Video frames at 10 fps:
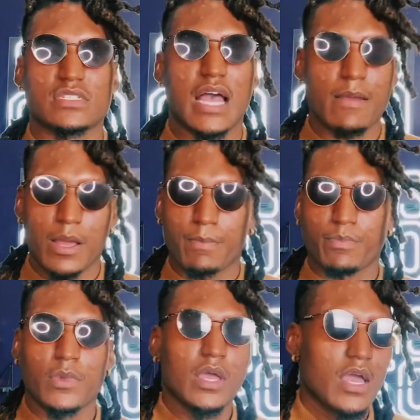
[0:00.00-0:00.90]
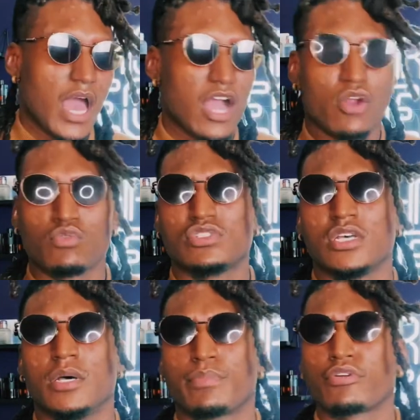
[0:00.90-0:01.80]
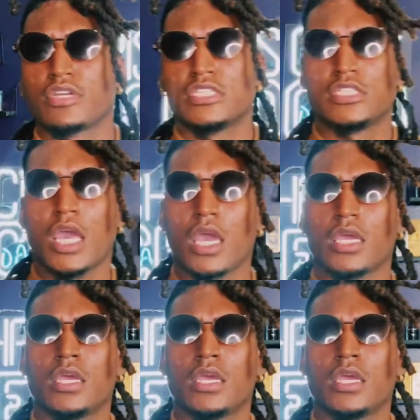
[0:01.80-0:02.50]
I, I, I grew to appreciate